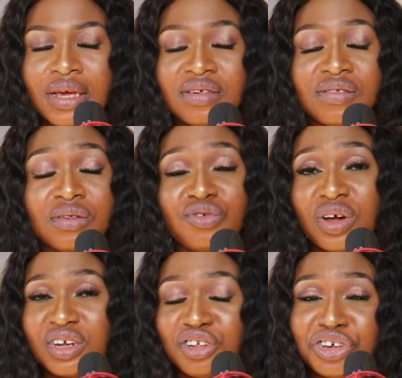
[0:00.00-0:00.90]
It's a
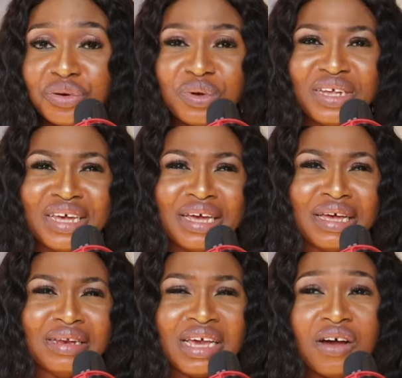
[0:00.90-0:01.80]
tradition
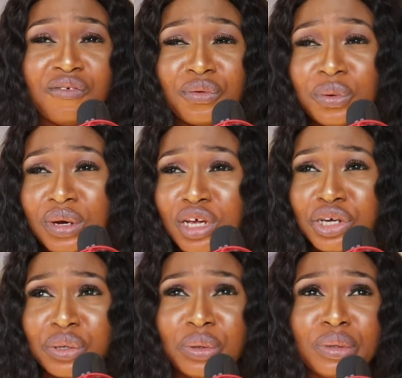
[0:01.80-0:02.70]
here, the Afro
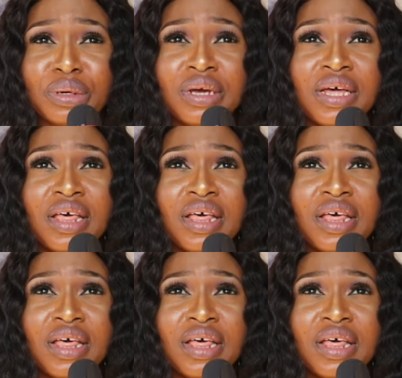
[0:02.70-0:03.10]
Nation,